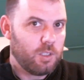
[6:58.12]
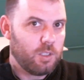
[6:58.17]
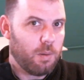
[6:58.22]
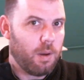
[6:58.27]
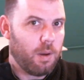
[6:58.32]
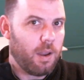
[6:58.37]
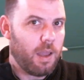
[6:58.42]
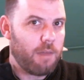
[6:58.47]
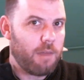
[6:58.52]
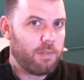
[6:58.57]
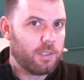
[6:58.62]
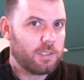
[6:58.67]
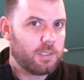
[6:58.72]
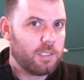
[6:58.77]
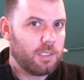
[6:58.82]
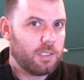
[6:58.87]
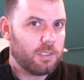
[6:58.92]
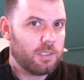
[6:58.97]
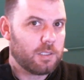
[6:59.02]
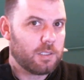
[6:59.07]
I have their
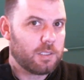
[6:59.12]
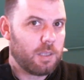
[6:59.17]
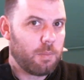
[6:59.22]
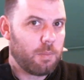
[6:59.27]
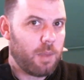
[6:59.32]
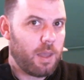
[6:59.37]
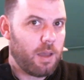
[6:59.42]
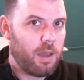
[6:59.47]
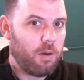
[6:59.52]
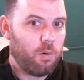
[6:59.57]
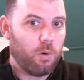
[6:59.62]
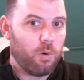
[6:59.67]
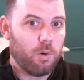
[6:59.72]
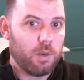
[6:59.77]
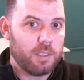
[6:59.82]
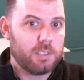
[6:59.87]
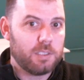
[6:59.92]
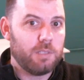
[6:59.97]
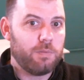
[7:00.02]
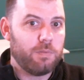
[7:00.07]
signature somehow, or at
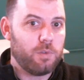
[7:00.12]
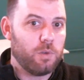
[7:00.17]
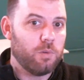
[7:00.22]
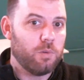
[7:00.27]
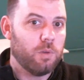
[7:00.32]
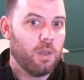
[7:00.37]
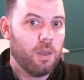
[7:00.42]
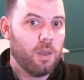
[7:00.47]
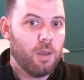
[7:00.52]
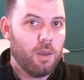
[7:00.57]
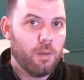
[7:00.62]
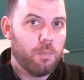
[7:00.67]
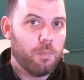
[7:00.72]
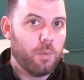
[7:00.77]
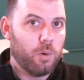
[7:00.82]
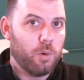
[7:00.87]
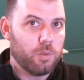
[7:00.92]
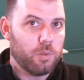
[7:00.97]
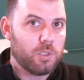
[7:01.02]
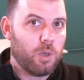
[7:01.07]
least if you
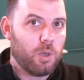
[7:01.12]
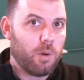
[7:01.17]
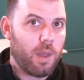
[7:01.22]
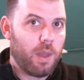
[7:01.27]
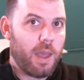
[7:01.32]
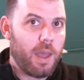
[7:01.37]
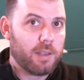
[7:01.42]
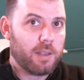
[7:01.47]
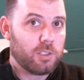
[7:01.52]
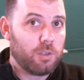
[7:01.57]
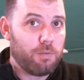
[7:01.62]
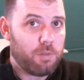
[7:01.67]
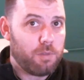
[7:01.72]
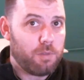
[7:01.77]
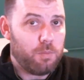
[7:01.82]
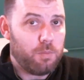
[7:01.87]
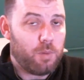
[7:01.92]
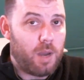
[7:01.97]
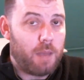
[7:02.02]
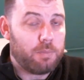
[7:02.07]
bought and sold a house off
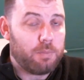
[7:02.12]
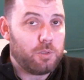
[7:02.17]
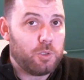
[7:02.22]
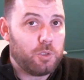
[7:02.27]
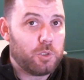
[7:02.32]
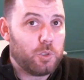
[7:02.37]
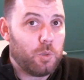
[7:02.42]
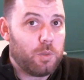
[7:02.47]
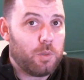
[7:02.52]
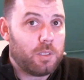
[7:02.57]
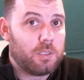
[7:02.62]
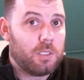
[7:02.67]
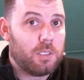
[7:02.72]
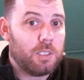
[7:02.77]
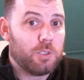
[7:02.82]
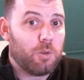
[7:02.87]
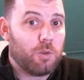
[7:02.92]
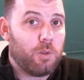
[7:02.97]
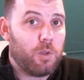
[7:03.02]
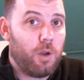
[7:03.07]
them, perhaps you saw their
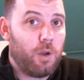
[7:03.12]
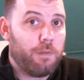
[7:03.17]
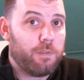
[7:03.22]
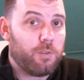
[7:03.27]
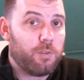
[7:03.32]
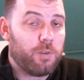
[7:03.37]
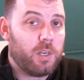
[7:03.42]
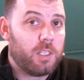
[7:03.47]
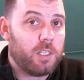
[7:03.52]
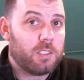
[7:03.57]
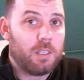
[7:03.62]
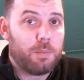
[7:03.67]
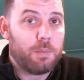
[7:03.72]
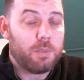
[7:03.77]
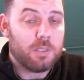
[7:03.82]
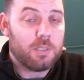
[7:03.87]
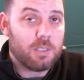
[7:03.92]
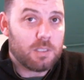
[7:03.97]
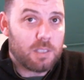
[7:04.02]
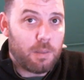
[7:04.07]
signature on the offer for an
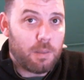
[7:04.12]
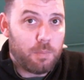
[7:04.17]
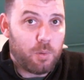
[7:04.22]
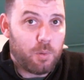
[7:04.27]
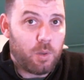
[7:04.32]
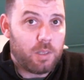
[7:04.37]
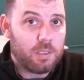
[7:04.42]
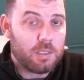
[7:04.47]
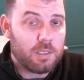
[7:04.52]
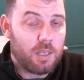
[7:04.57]
acceptance at some point in